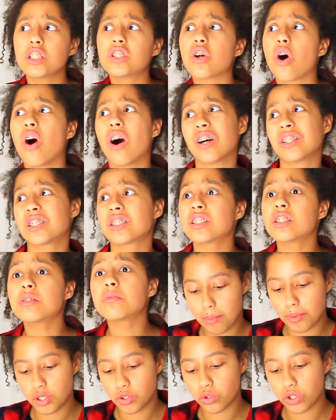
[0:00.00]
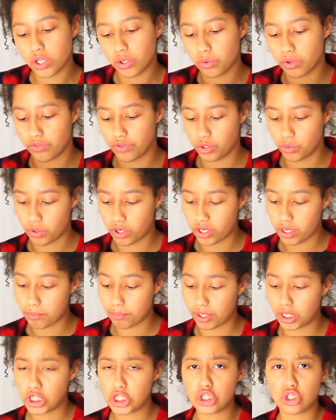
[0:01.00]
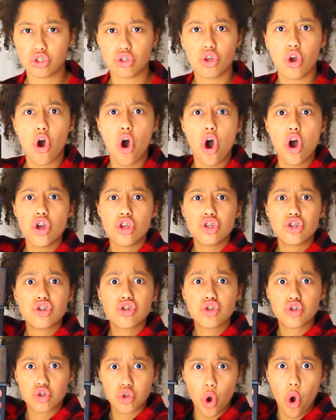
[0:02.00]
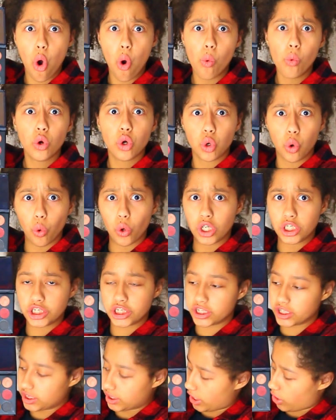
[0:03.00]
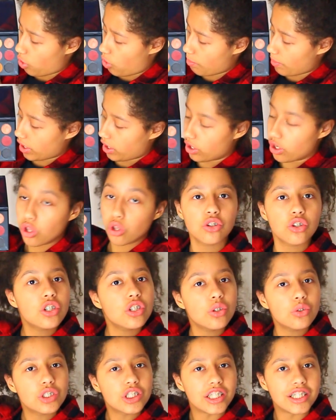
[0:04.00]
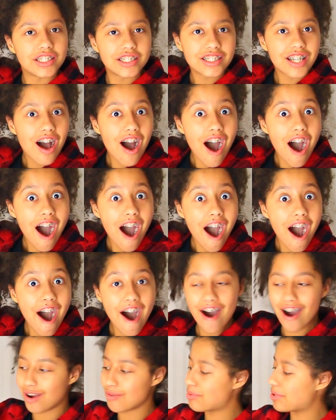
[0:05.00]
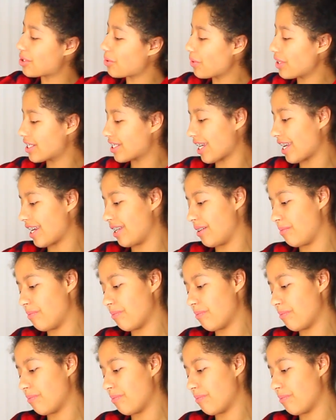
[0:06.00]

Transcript: is awesome. I might do like a review on it, but it's so gorgeous. Like, oh my god, look at those shades. I'm so excited.